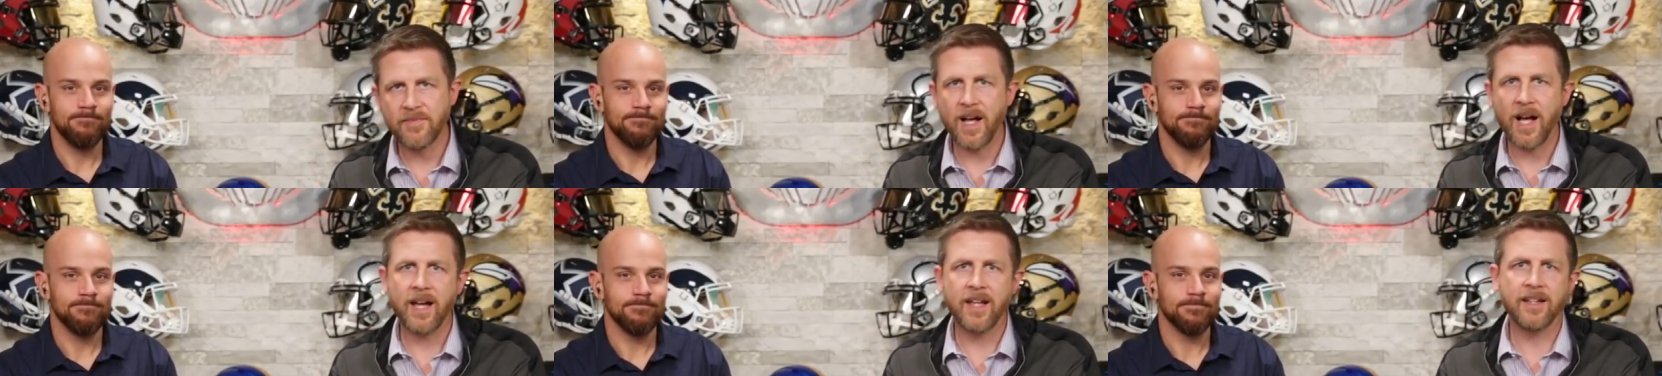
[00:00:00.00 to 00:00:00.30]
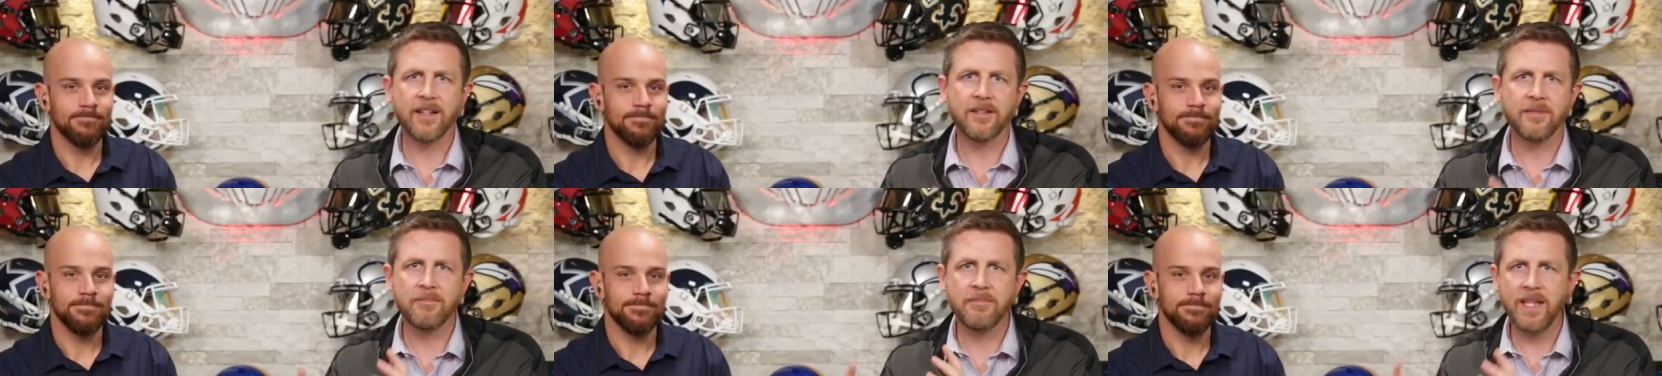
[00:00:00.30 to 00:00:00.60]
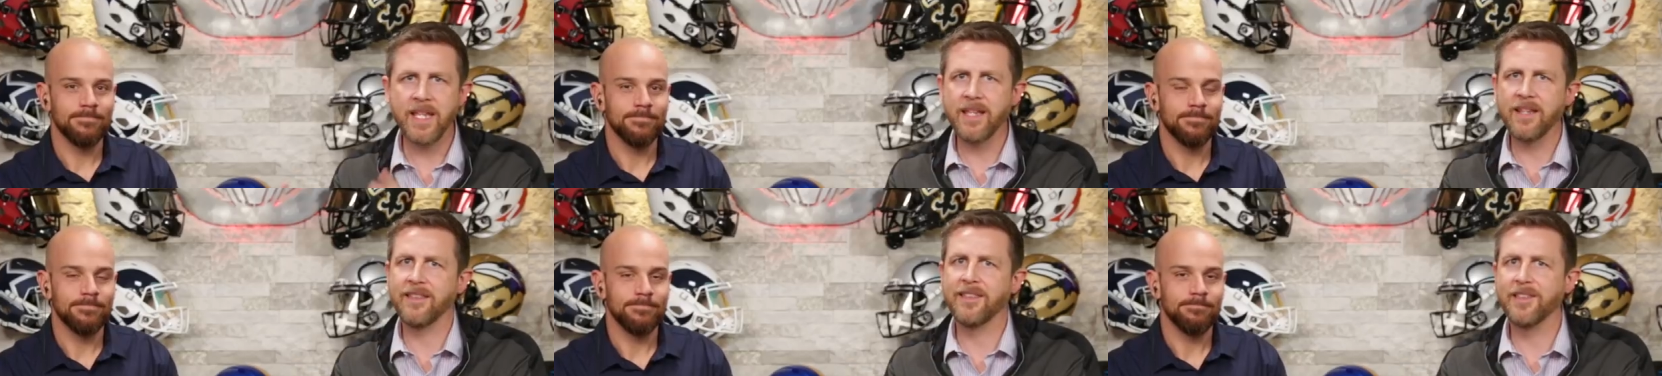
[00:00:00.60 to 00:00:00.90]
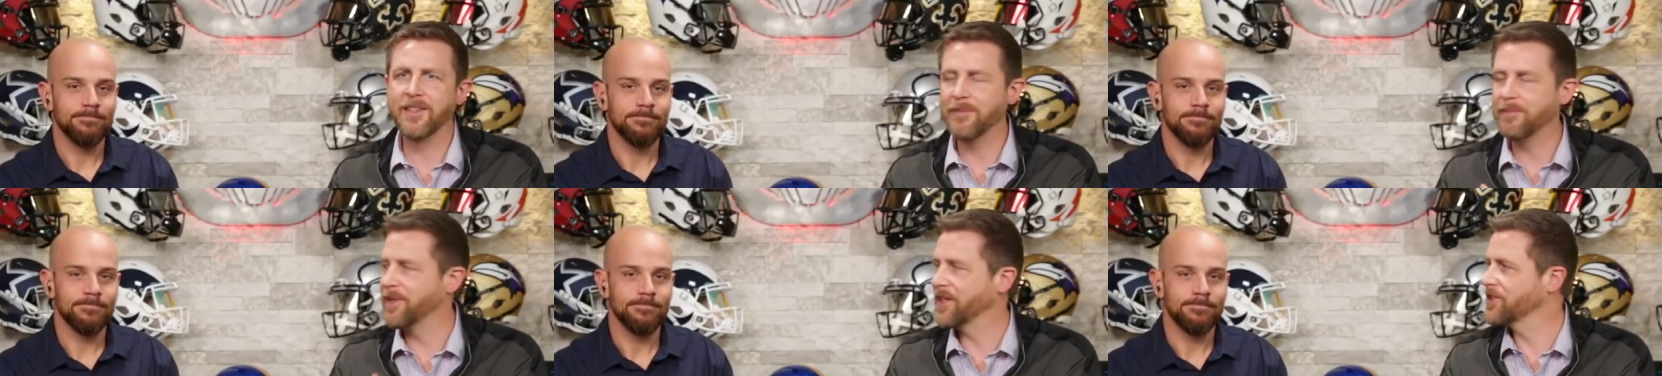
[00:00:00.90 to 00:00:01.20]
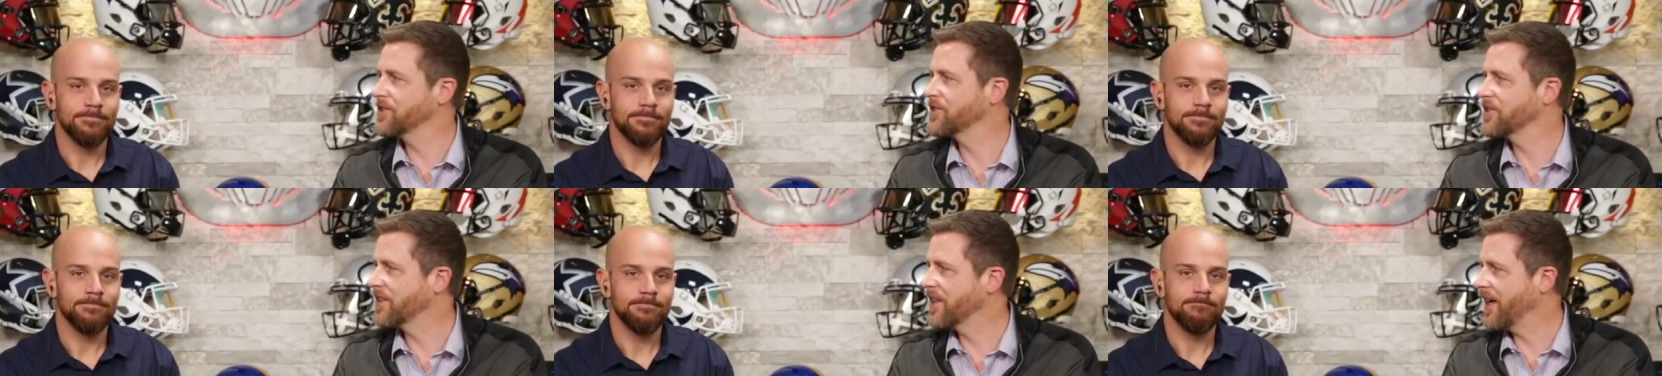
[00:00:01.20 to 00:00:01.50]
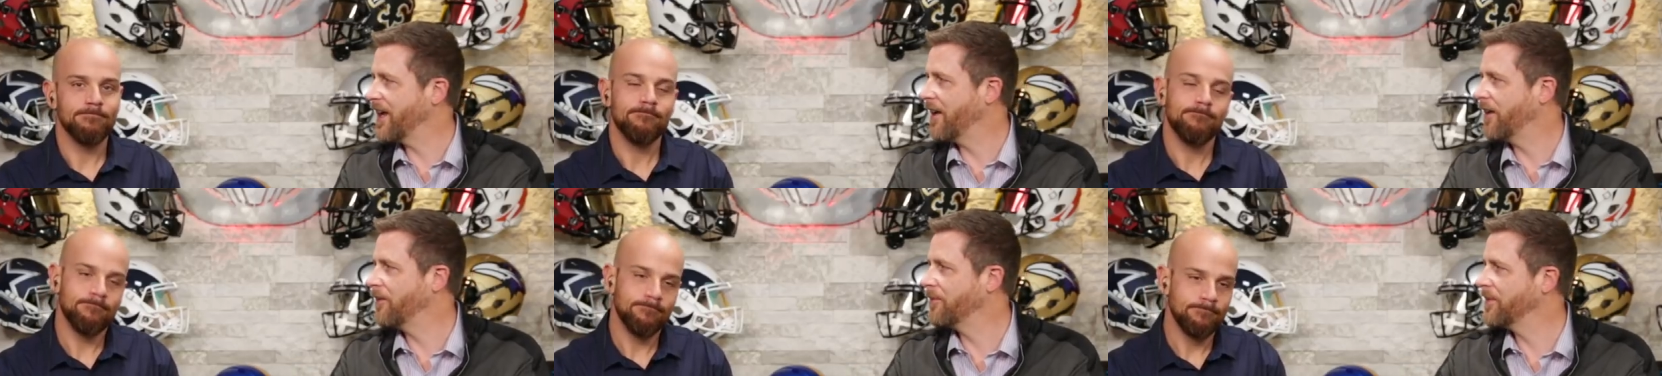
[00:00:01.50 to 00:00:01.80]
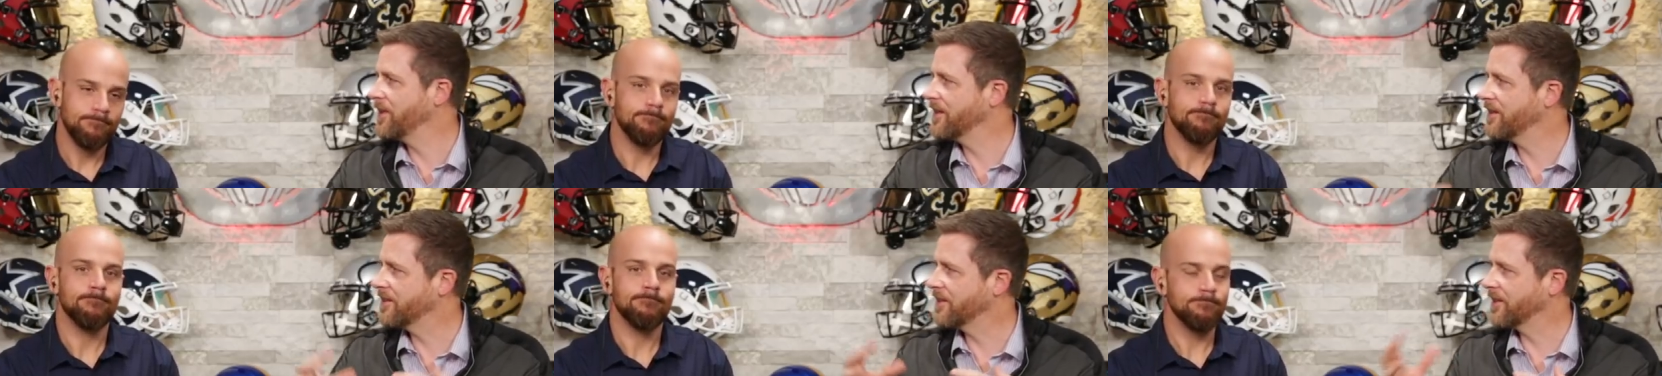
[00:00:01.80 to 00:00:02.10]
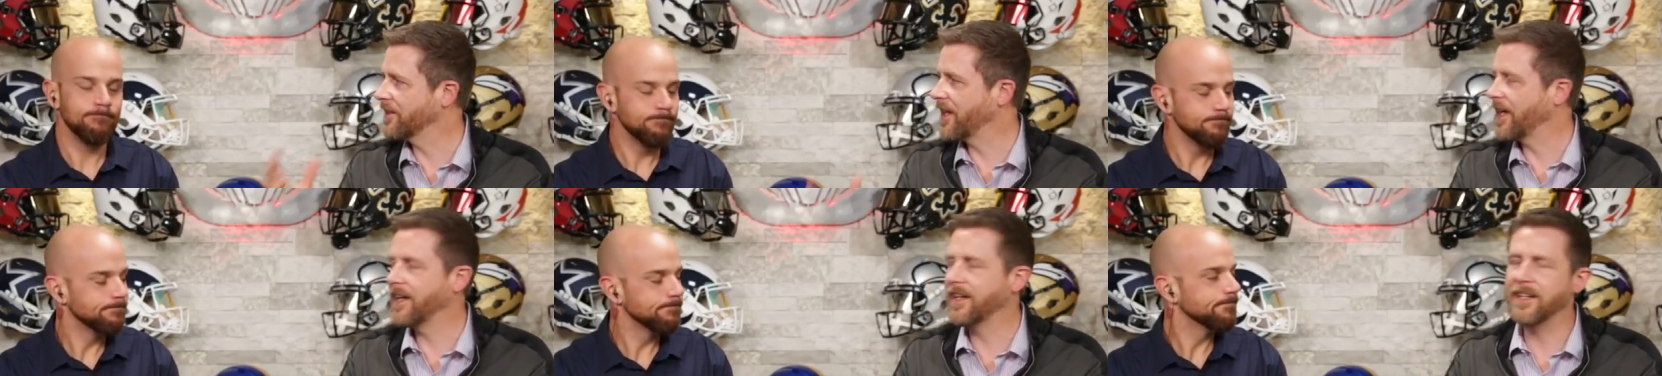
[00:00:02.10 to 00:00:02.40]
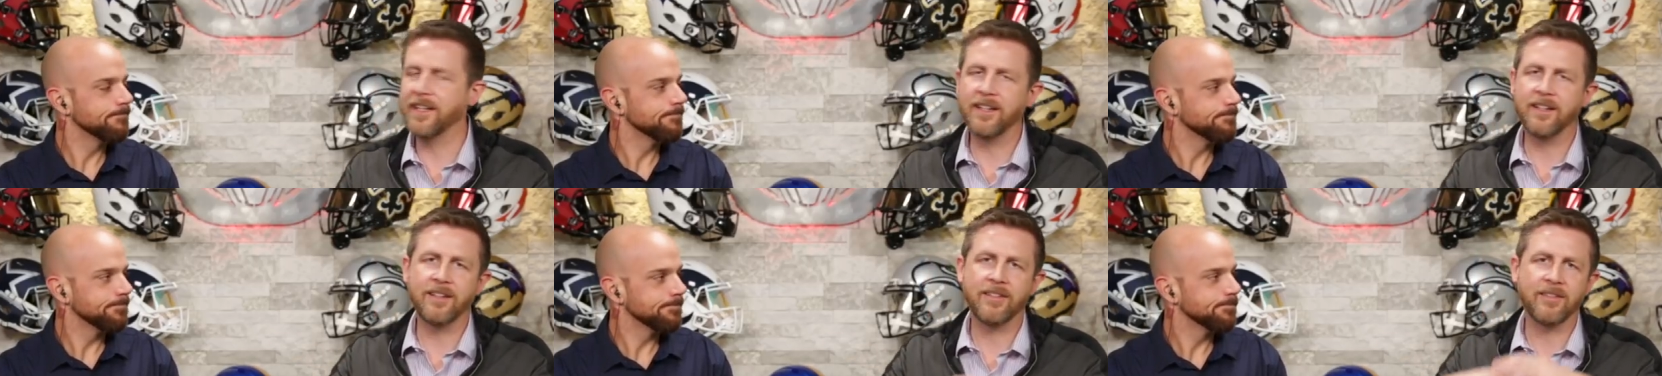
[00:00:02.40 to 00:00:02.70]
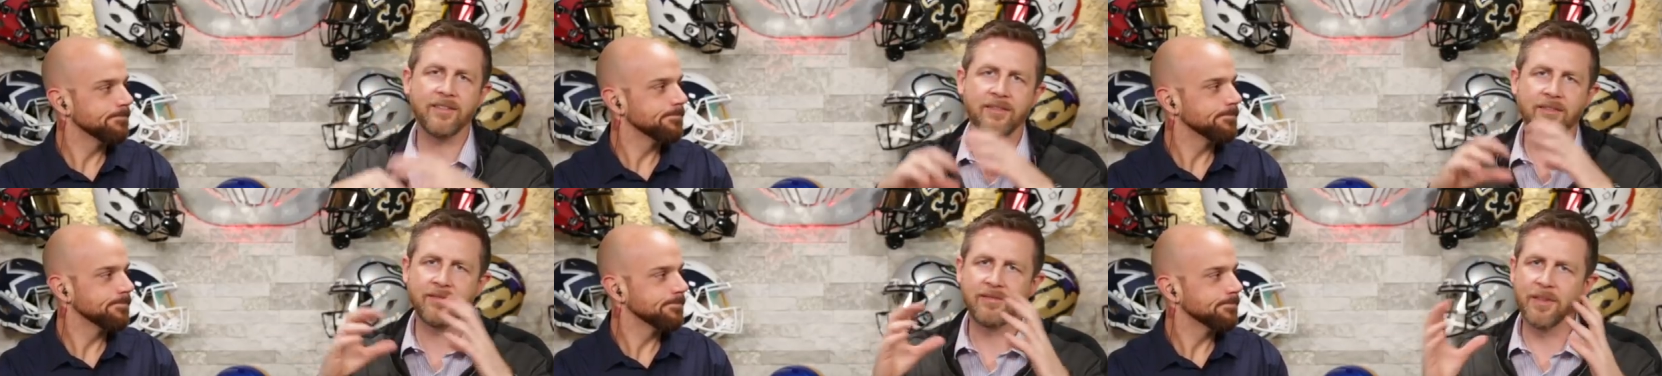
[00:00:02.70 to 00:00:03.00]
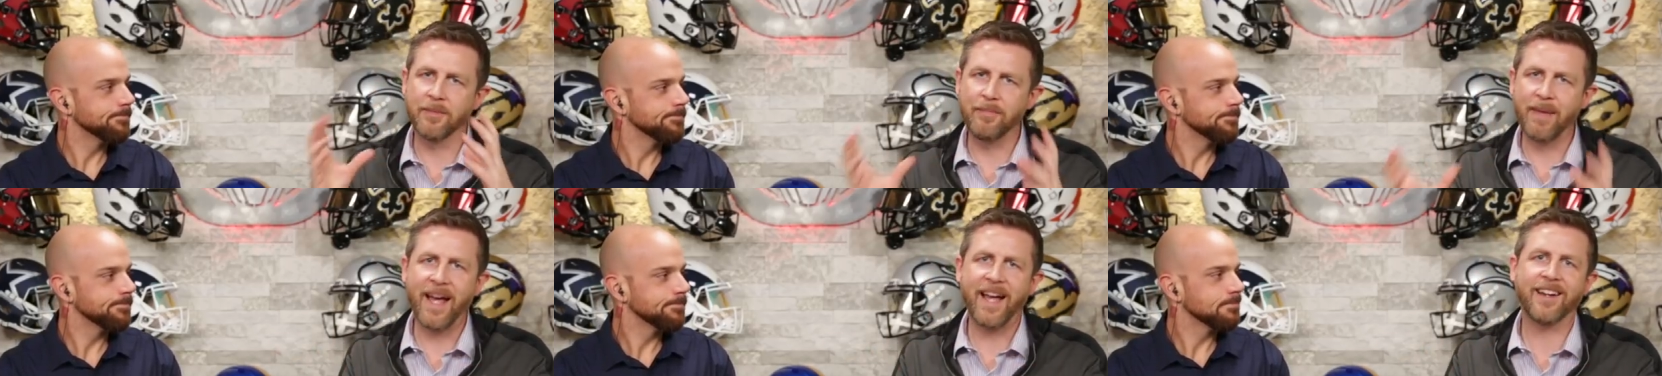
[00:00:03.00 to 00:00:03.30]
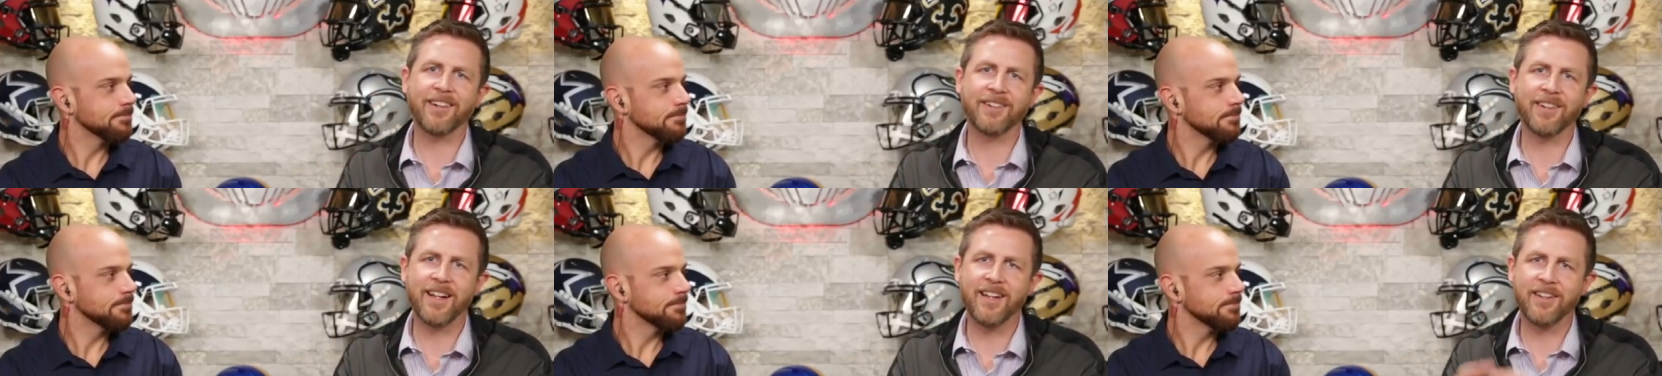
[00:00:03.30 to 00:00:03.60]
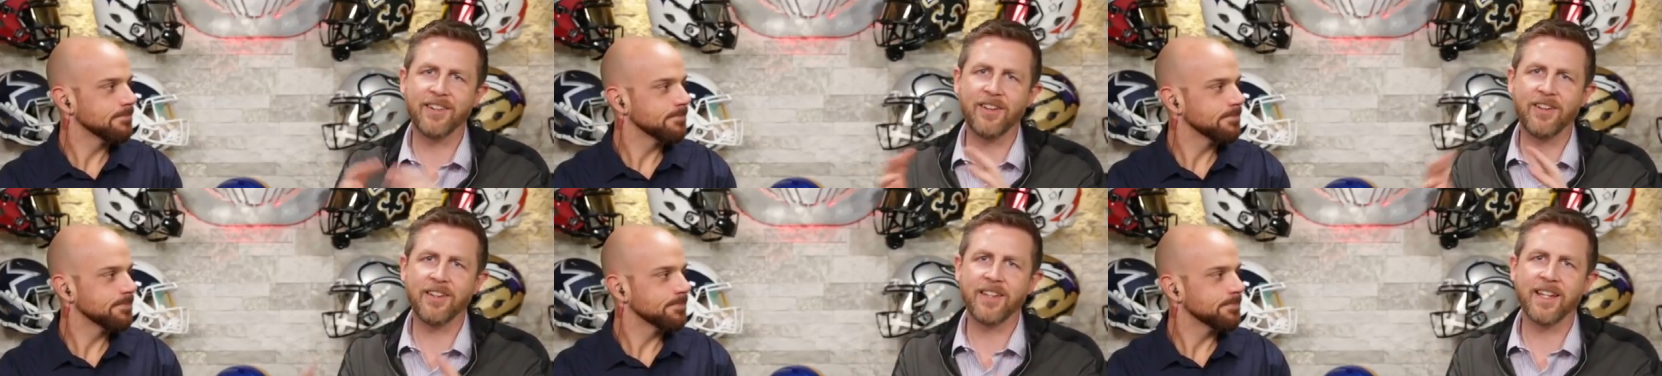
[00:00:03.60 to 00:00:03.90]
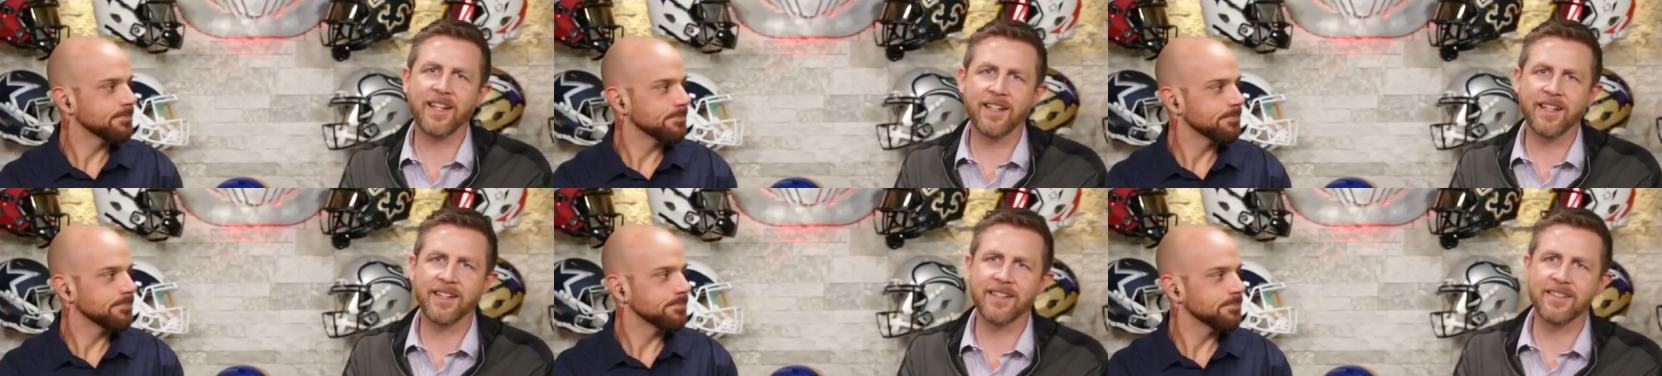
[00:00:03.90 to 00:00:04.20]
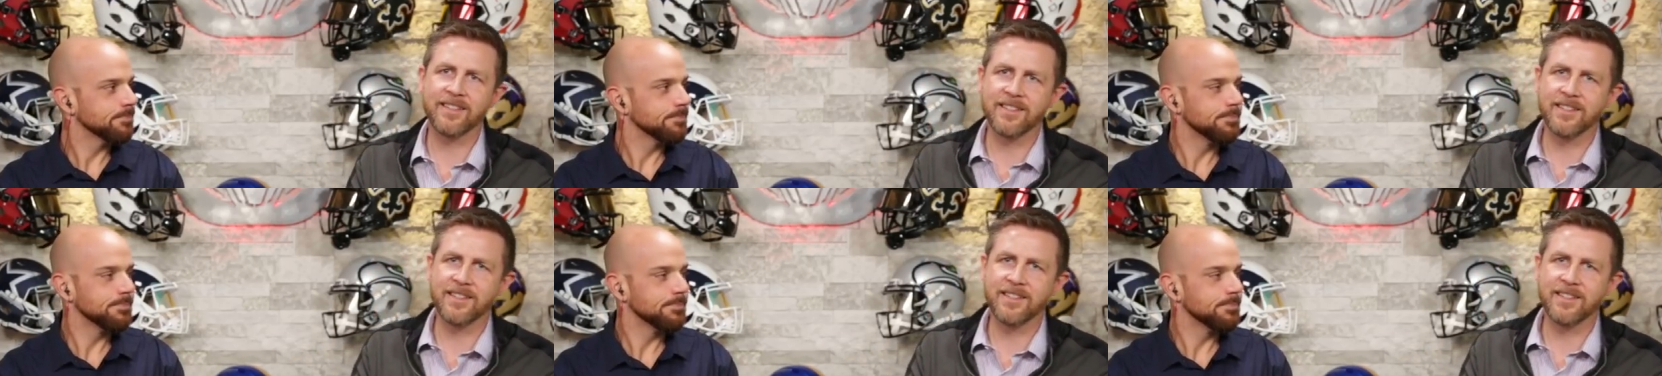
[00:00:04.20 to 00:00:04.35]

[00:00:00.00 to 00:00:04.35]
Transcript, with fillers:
Speaker 1: item in the picture, the helmet, mm -hmm. the mm-hmm. lighting, the background, all that good